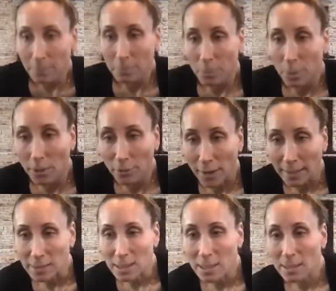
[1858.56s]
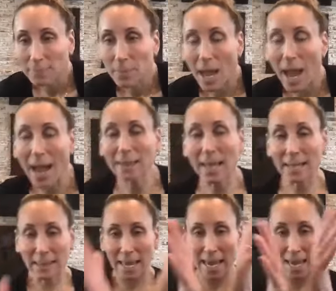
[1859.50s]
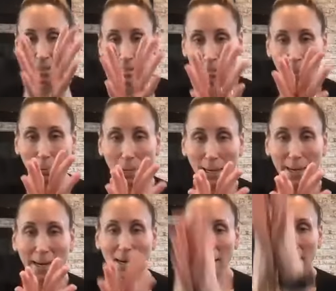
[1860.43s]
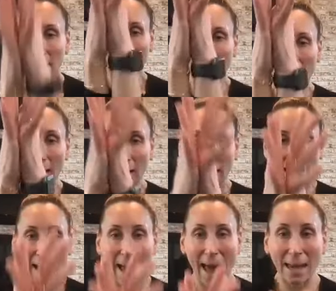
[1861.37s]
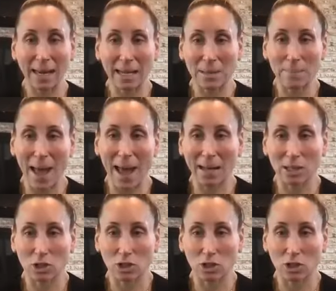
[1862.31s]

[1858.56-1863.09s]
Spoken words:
Perfect. I like the hands in prayer and kind of catting the back of the